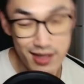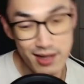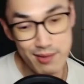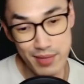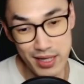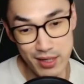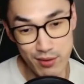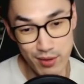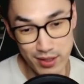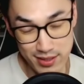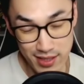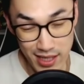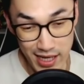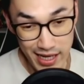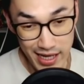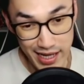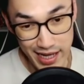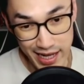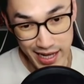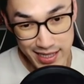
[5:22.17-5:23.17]
But anyways,
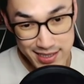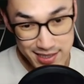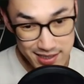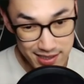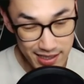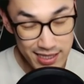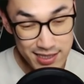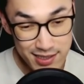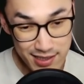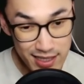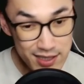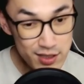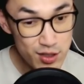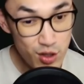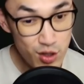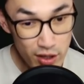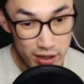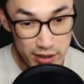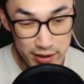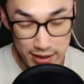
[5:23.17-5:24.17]
it's
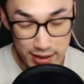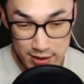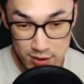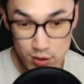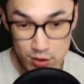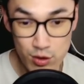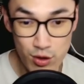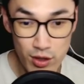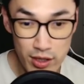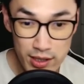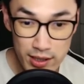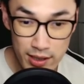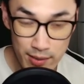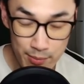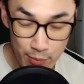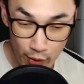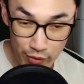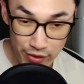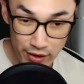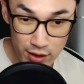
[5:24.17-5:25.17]
good. It's good
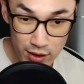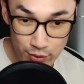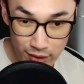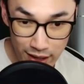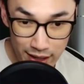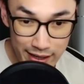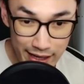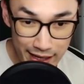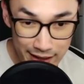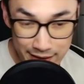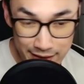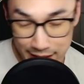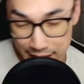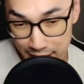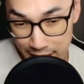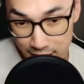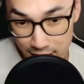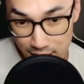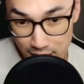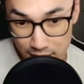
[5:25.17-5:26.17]
both on the ground and the
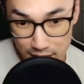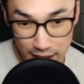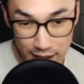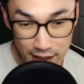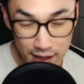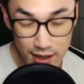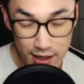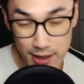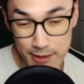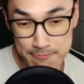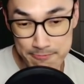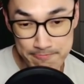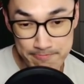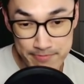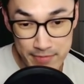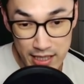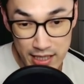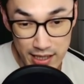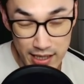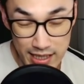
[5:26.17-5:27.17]
air.
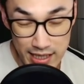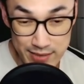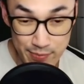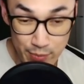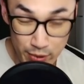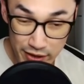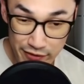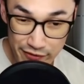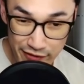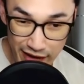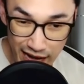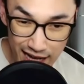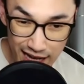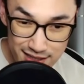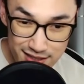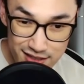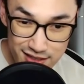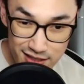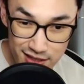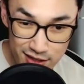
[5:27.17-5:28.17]
It's pretty
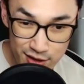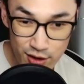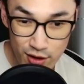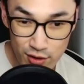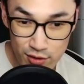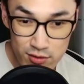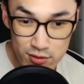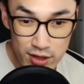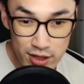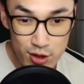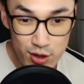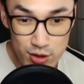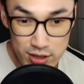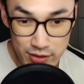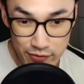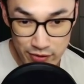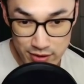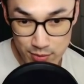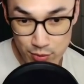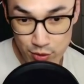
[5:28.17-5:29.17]
fast. You know, you can use it
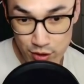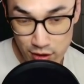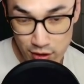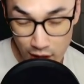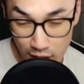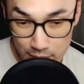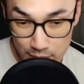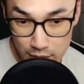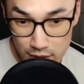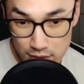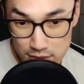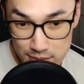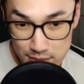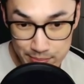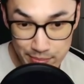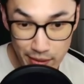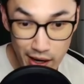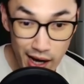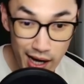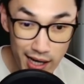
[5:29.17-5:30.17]
for some good combos,
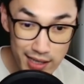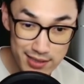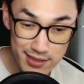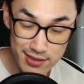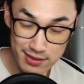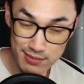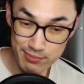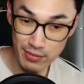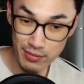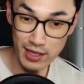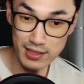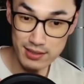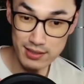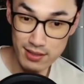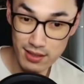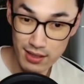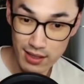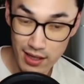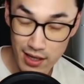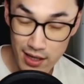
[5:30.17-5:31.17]
but
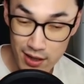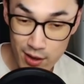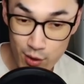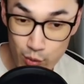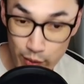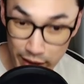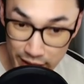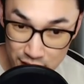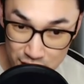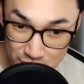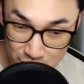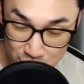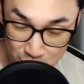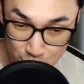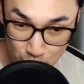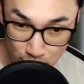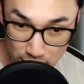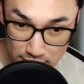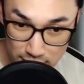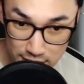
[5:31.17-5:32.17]
the range is
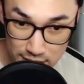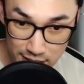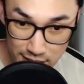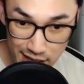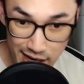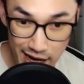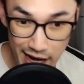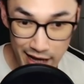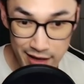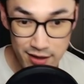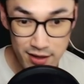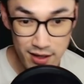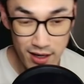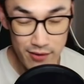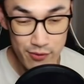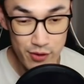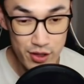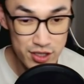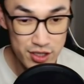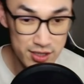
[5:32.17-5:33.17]
short and the
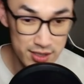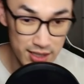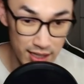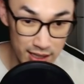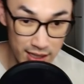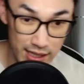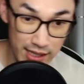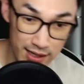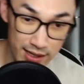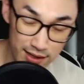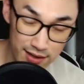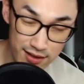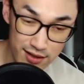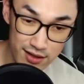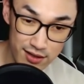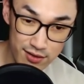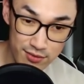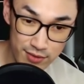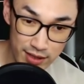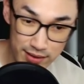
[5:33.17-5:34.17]
coverage is kind of
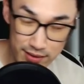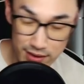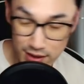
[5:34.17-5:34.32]
right?